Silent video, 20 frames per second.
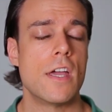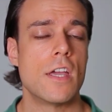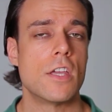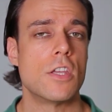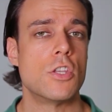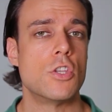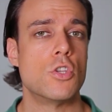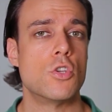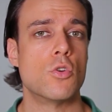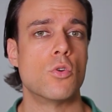
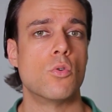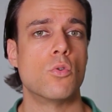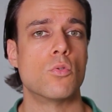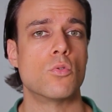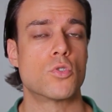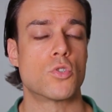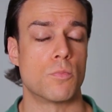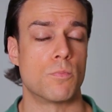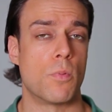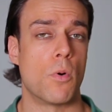you
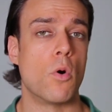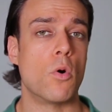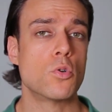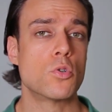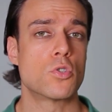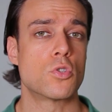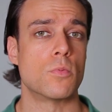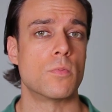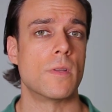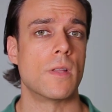
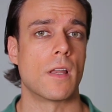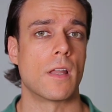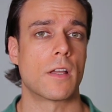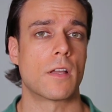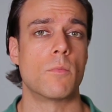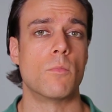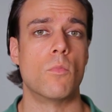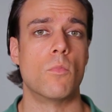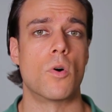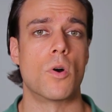supposed to be like
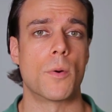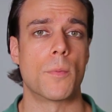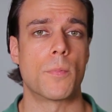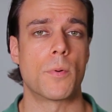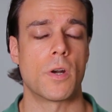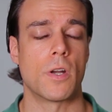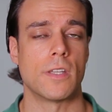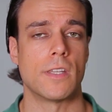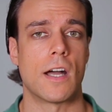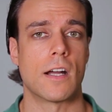more
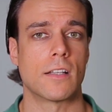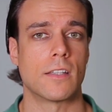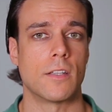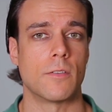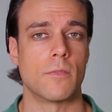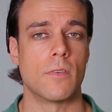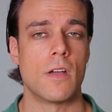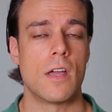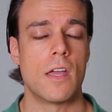productive.